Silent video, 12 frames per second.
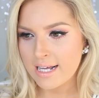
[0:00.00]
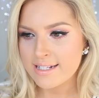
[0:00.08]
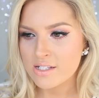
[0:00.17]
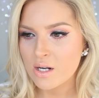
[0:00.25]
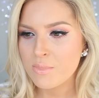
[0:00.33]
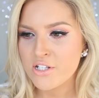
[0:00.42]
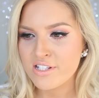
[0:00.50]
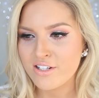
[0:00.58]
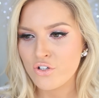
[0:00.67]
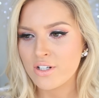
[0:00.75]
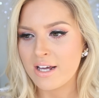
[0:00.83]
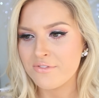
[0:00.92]
The last time you
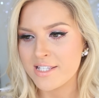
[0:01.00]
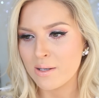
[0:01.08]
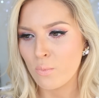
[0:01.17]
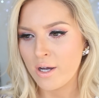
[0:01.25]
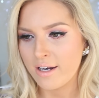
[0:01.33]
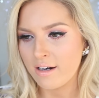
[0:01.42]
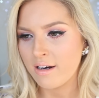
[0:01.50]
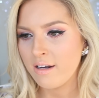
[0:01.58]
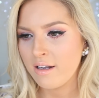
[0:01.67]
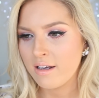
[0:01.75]
said you loved someone.